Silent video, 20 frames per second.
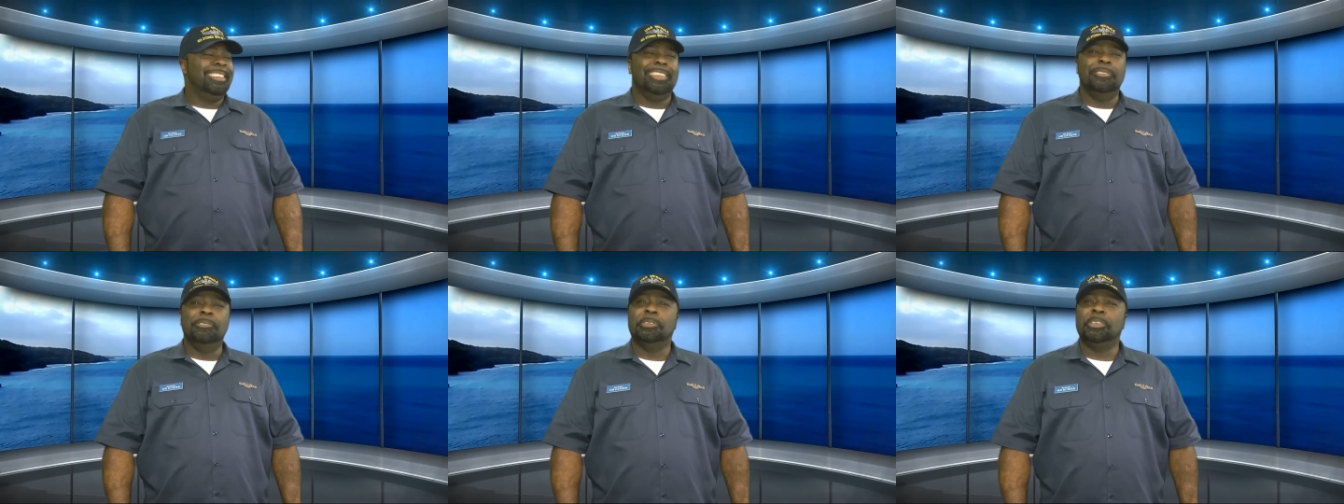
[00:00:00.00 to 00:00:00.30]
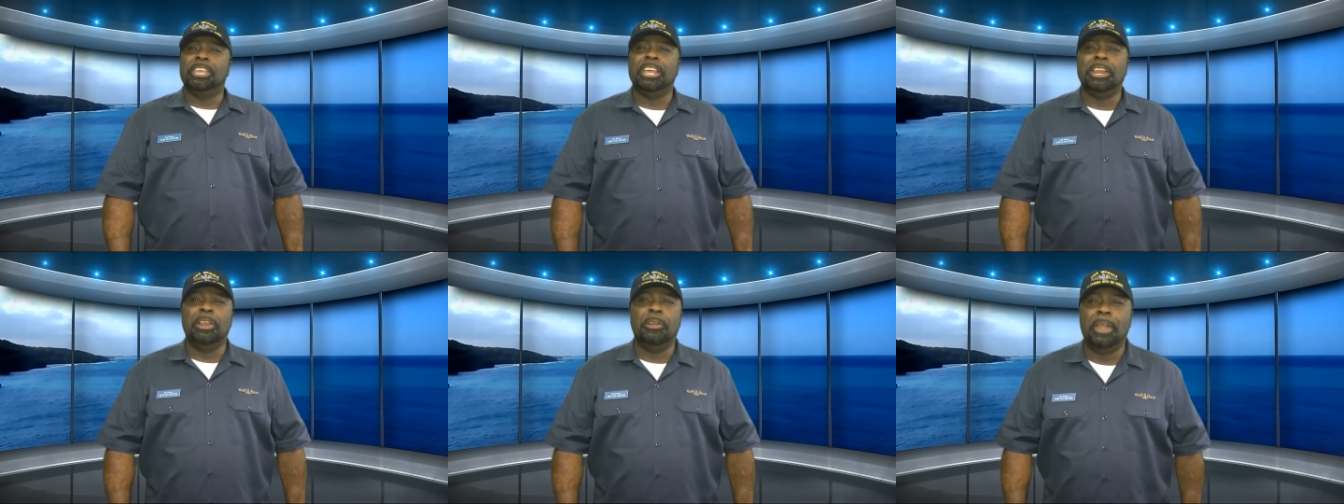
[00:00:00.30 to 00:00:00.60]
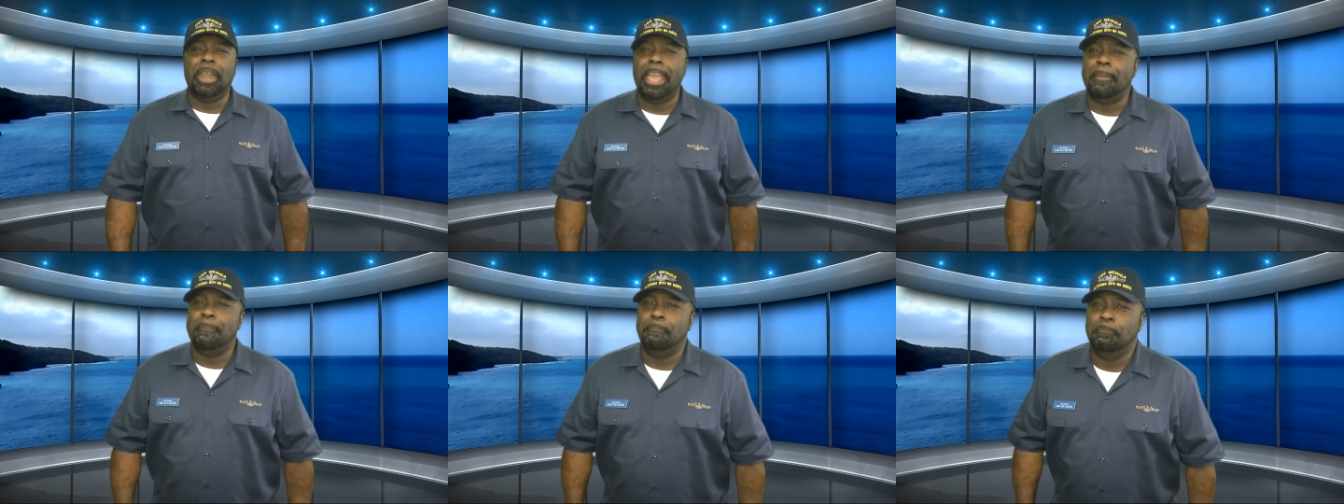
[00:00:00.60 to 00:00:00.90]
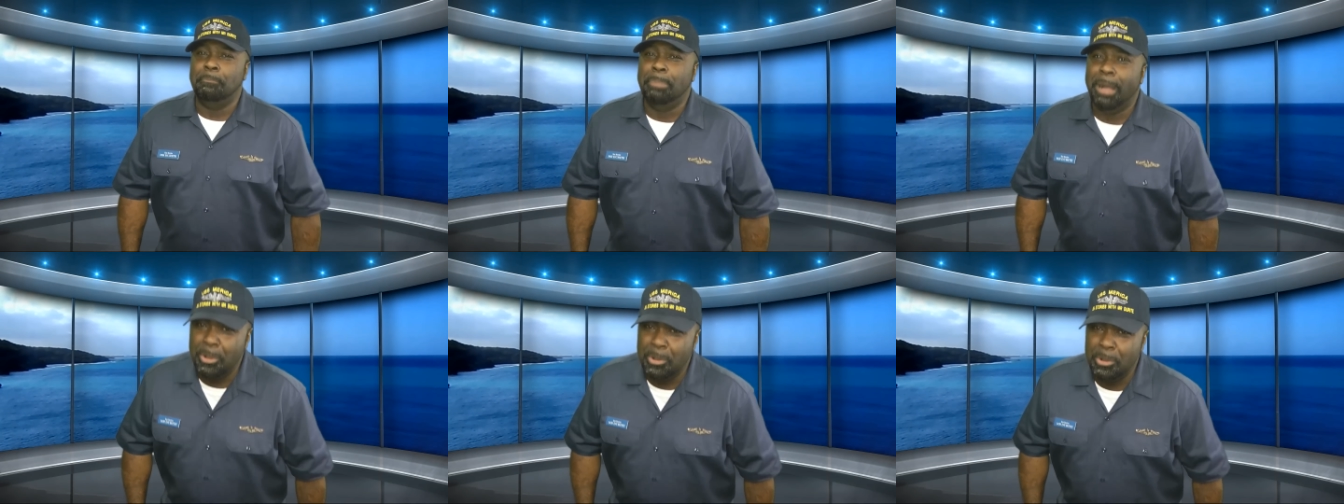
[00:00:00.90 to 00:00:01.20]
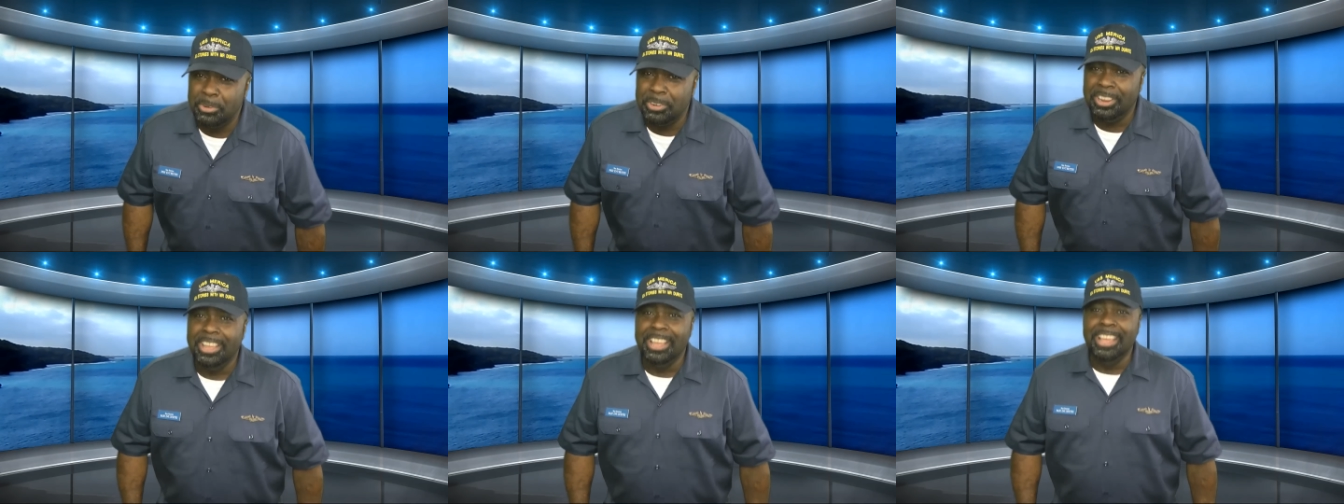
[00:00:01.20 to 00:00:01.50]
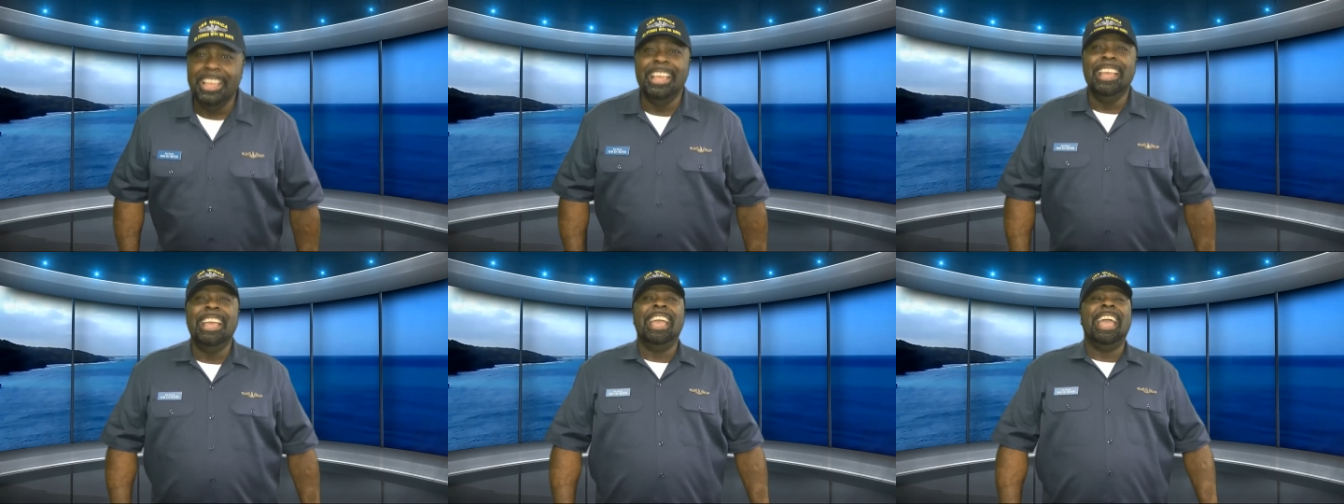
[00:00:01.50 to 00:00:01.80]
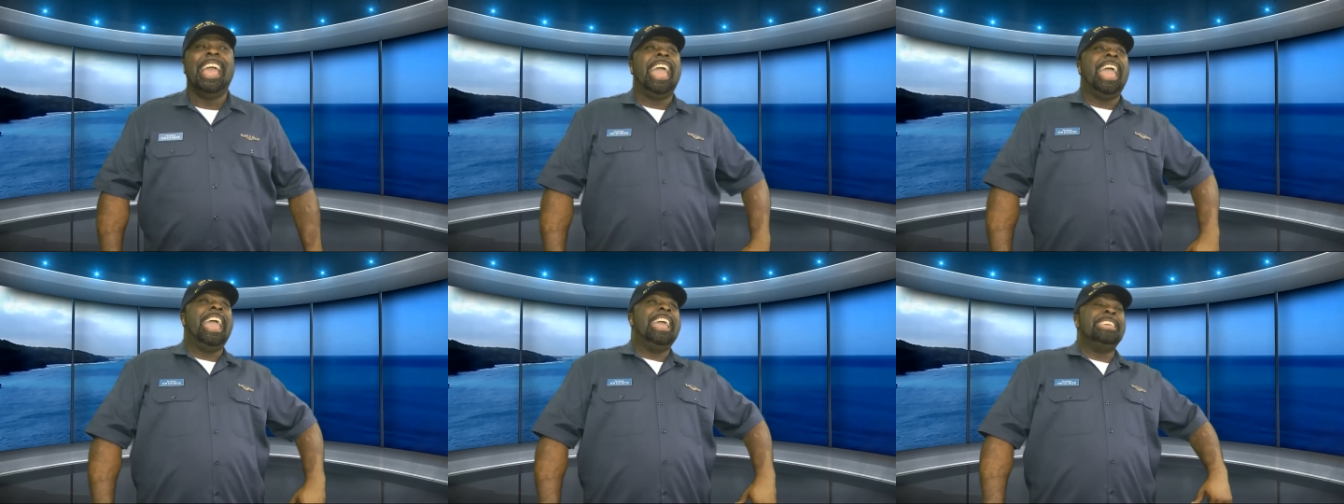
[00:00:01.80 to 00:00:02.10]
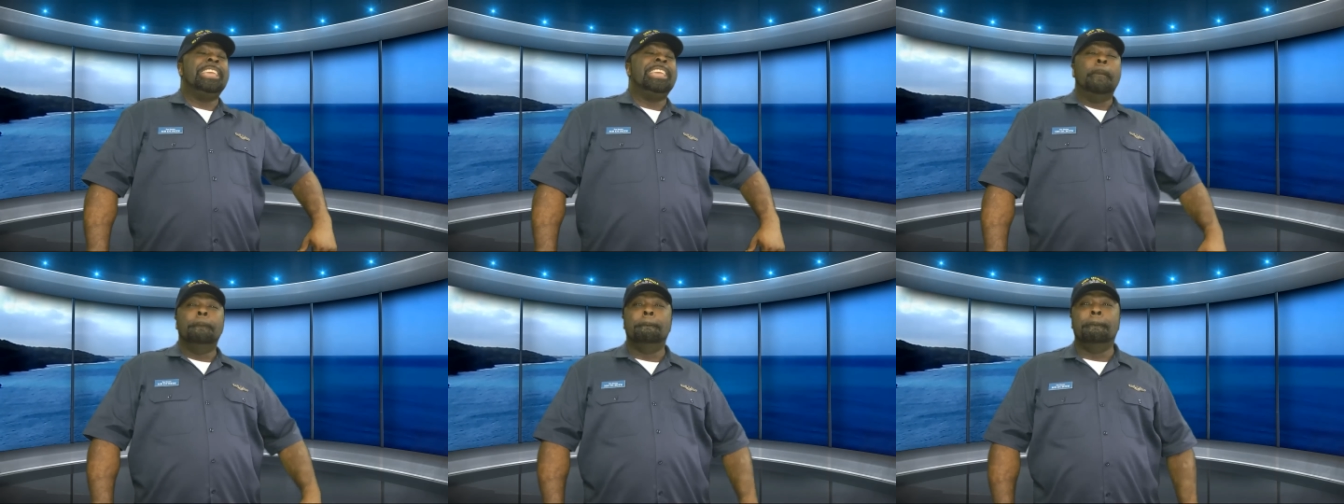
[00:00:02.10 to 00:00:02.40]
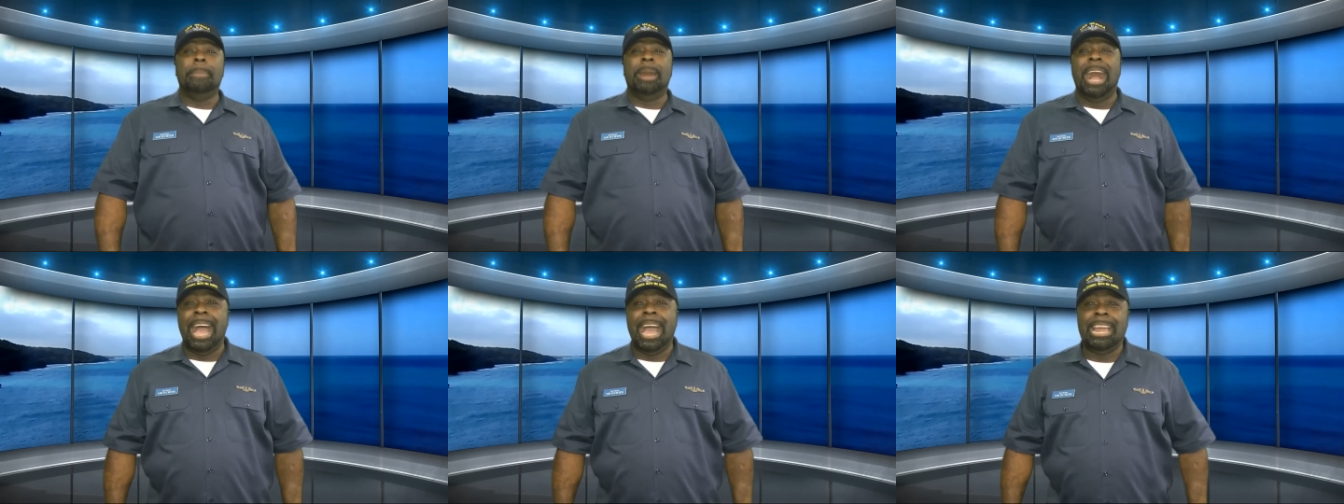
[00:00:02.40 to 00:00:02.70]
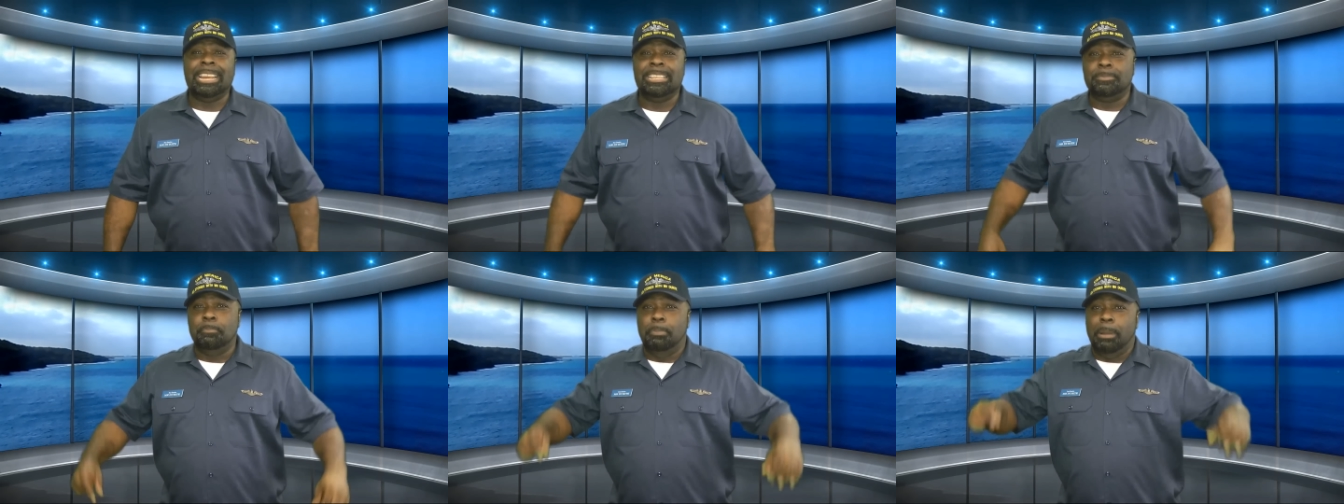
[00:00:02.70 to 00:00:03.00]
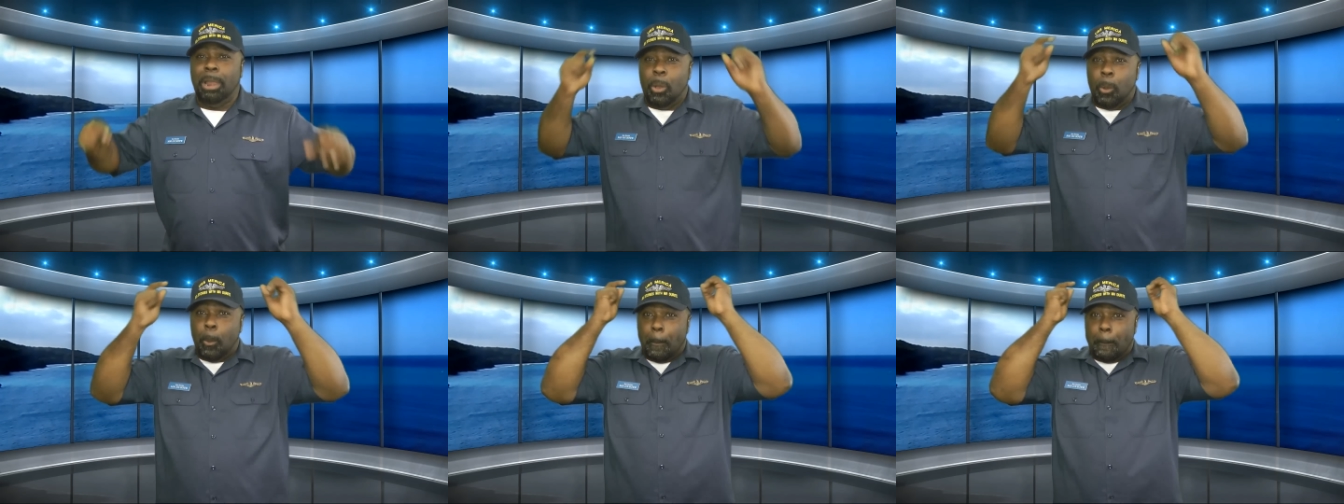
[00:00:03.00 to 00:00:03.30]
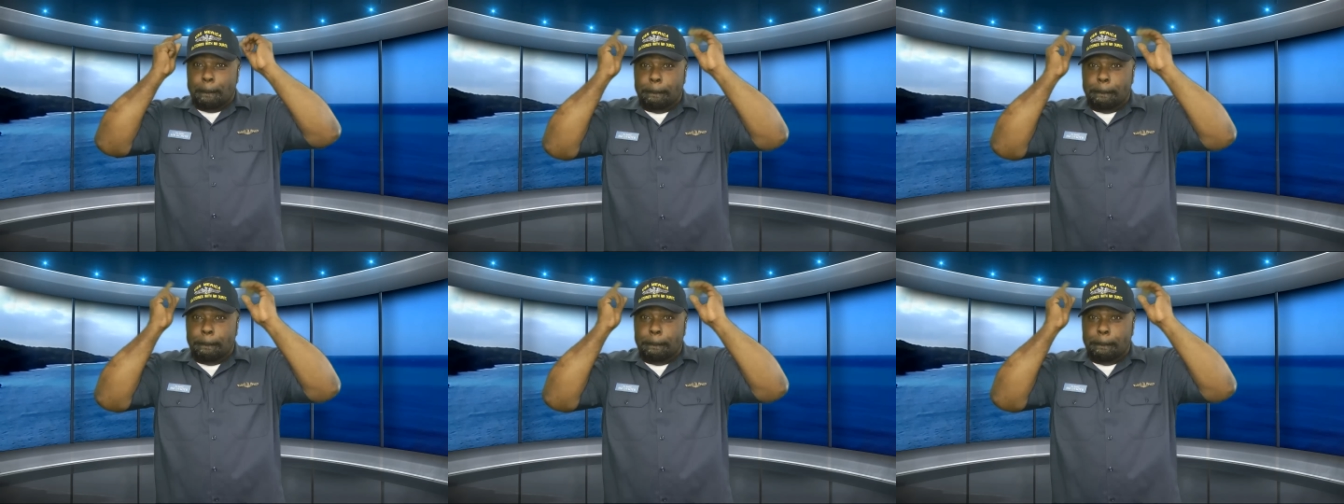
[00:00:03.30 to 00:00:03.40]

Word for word: you get on that boat and your mind is blown.